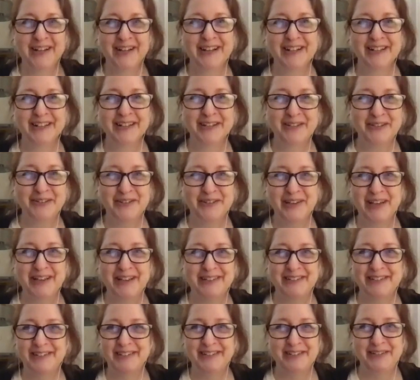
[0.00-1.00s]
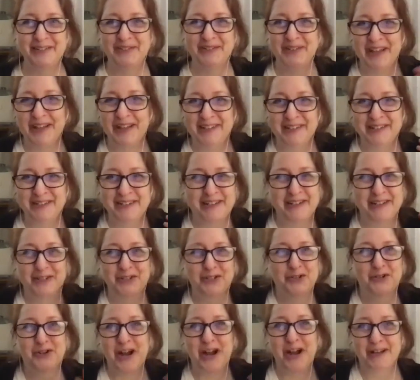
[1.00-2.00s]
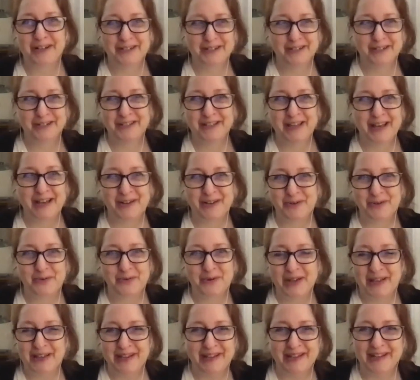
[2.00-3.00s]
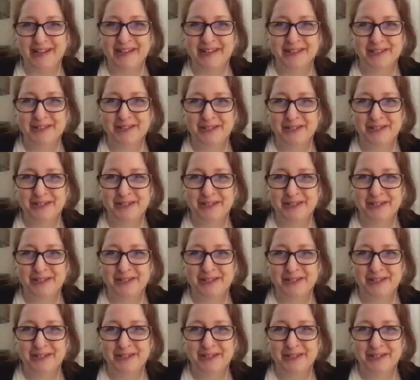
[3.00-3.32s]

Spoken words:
Like you can't extract that away.